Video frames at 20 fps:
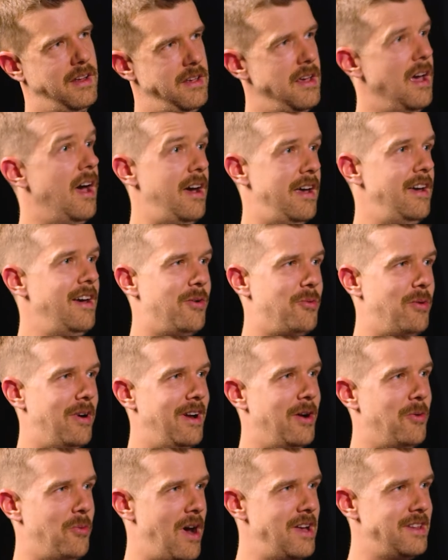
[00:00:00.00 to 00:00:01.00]
Yeah,
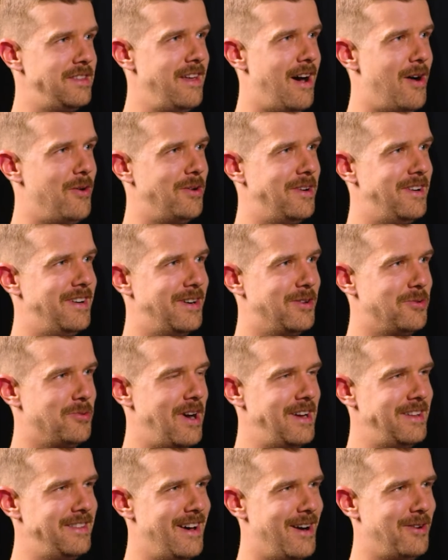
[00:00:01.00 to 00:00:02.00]
right now,
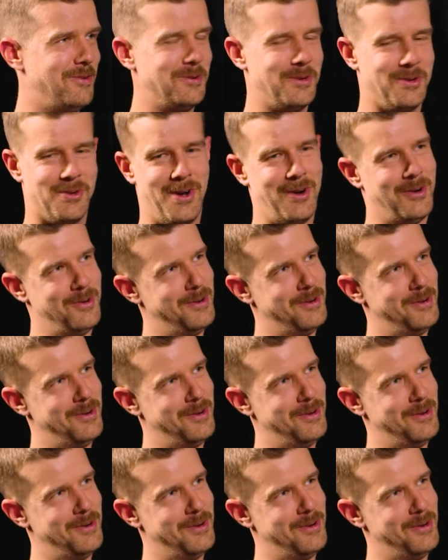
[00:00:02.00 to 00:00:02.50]
you know?